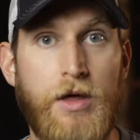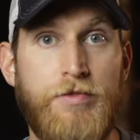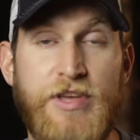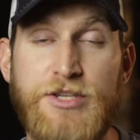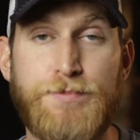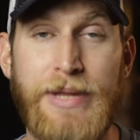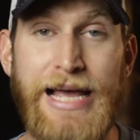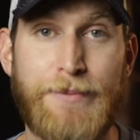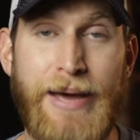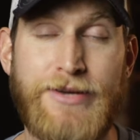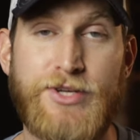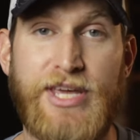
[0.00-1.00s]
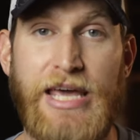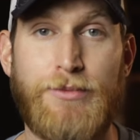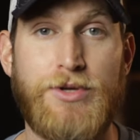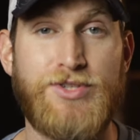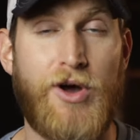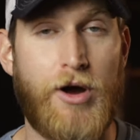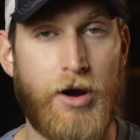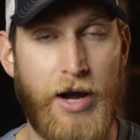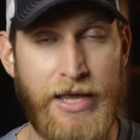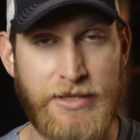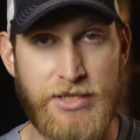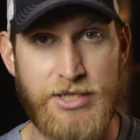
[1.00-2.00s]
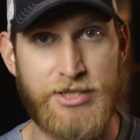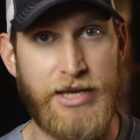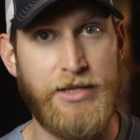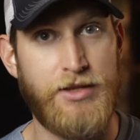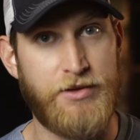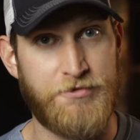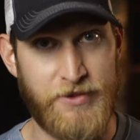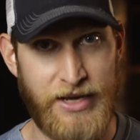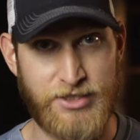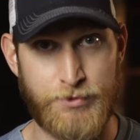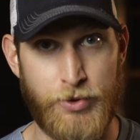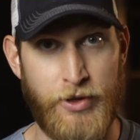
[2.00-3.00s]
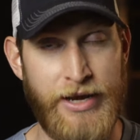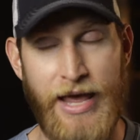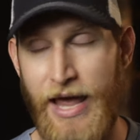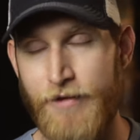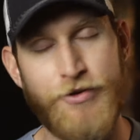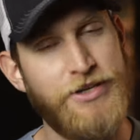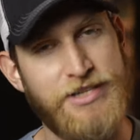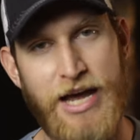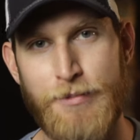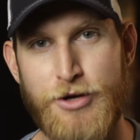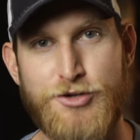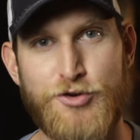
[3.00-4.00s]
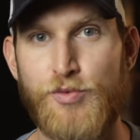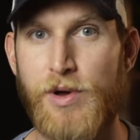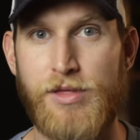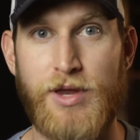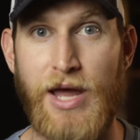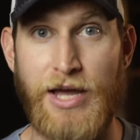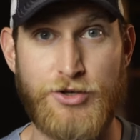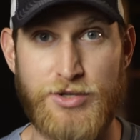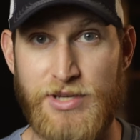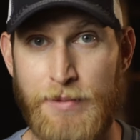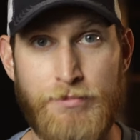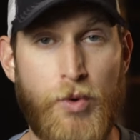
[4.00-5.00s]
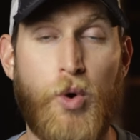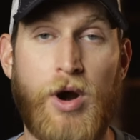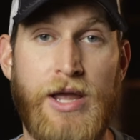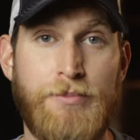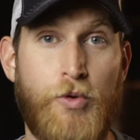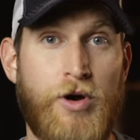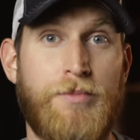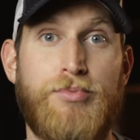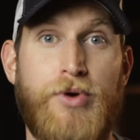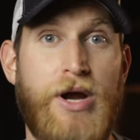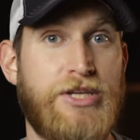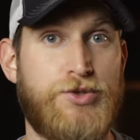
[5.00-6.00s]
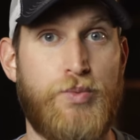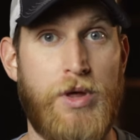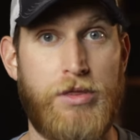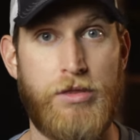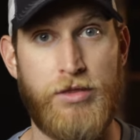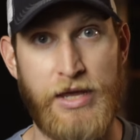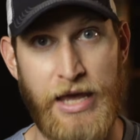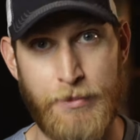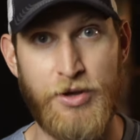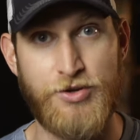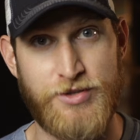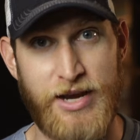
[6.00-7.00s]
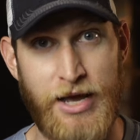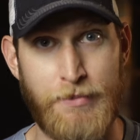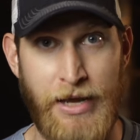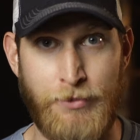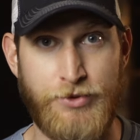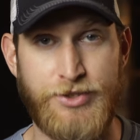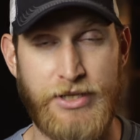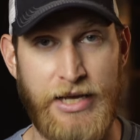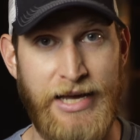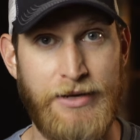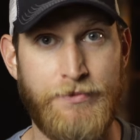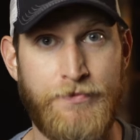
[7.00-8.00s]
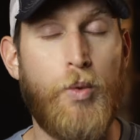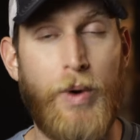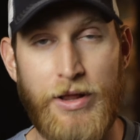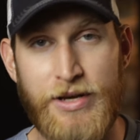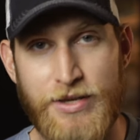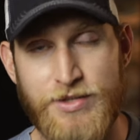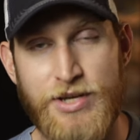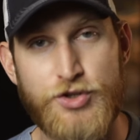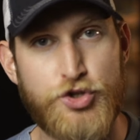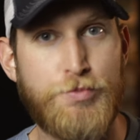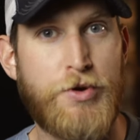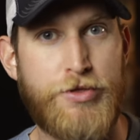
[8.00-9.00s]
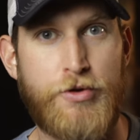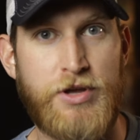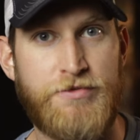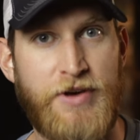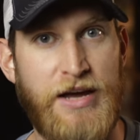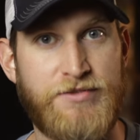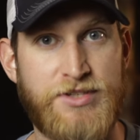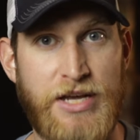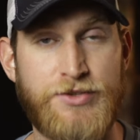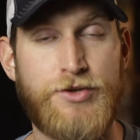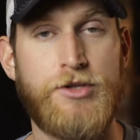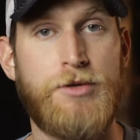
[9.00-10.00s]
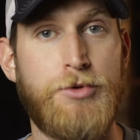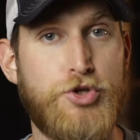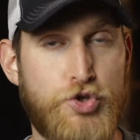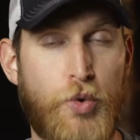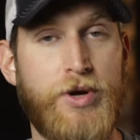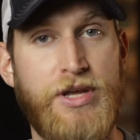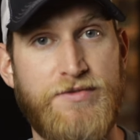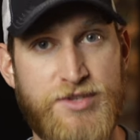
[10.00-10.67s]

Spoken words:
These Blackmagic cameras are insanely flexible, and every time I shoot with it, I just am more and more impressed with the image that I'm able to get. While it is a Super 35 sensor, the majority of